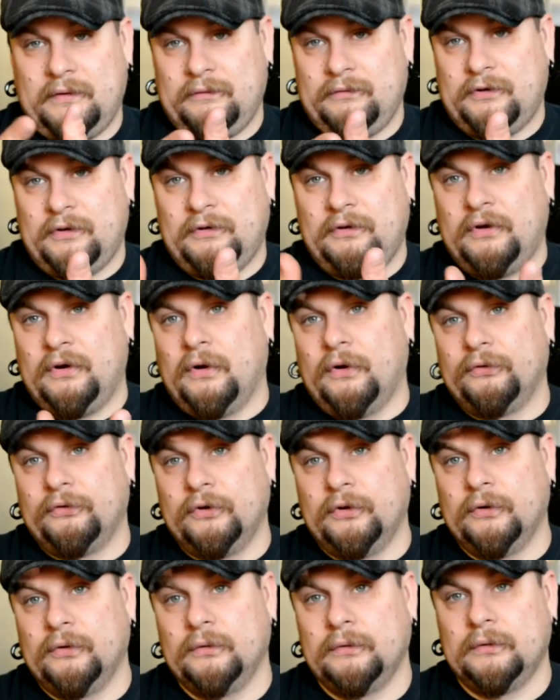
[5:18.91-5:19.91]
So you can
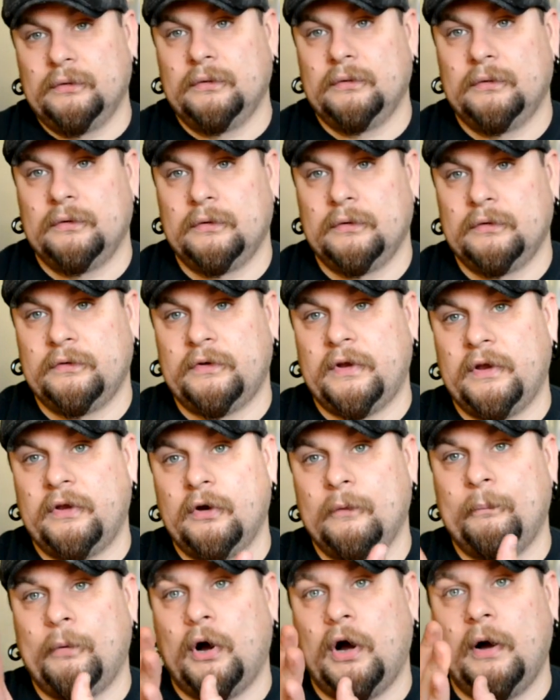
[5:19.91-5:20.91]
also take
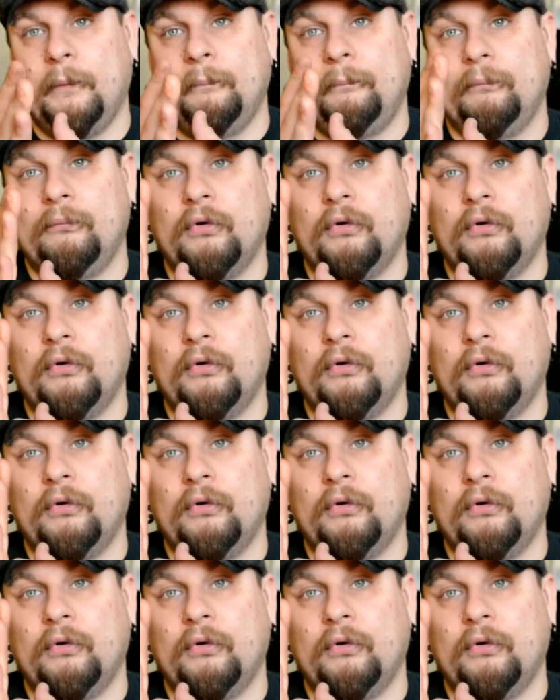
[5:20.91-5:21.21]
your palm,